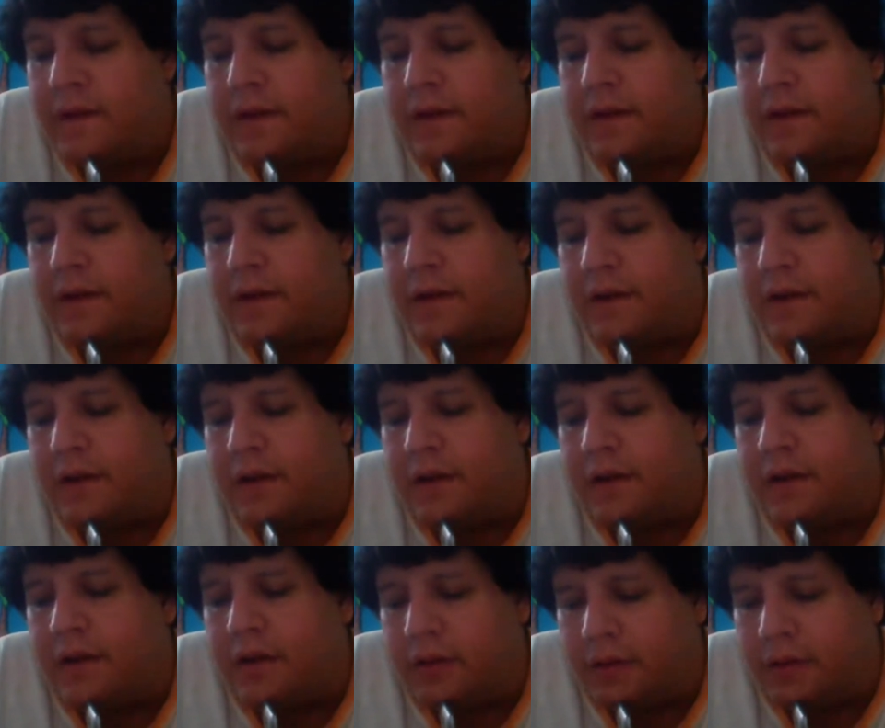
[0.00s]

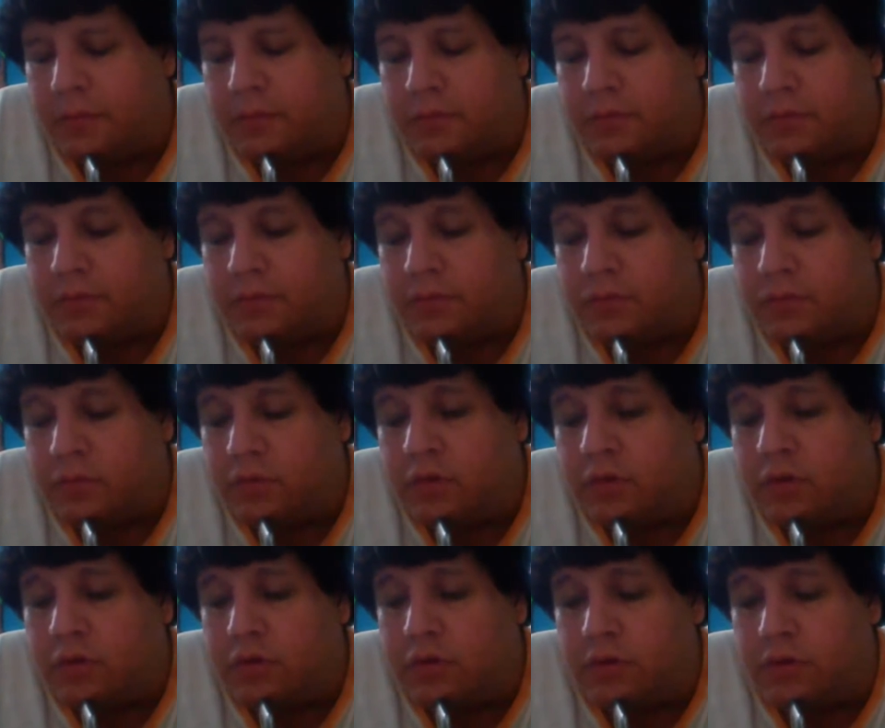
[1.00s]
I believe that's what
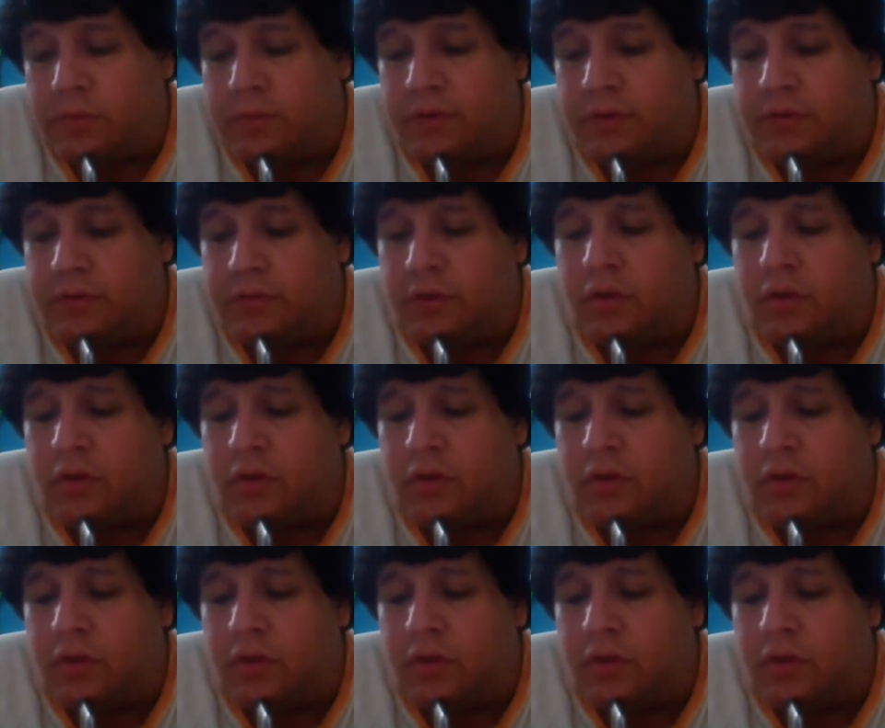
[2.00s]
curdling means.